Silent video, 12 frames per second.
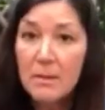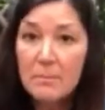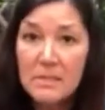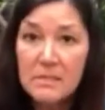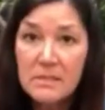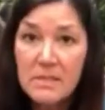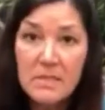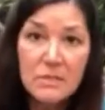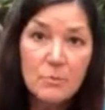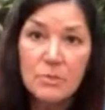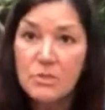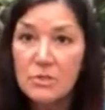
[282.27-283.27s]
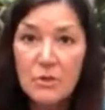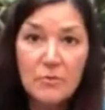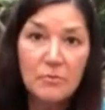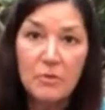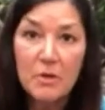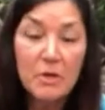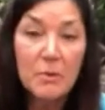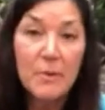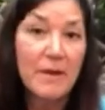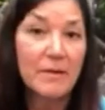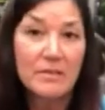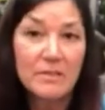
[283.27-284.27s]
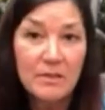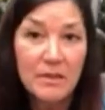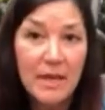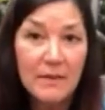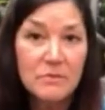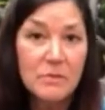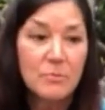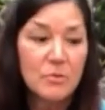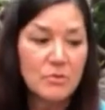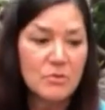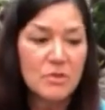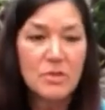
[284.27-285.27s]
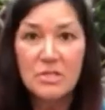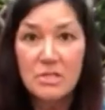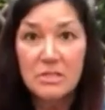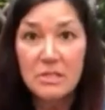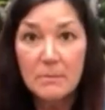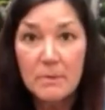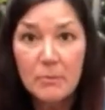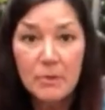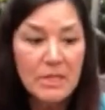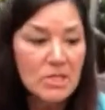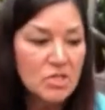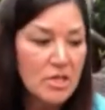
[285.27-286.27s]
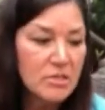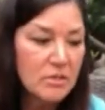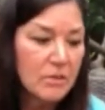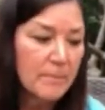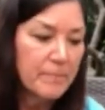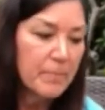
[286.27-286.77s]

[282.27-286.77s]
But seeds will just go floating around until they have some roots, so you just need to be really gentle.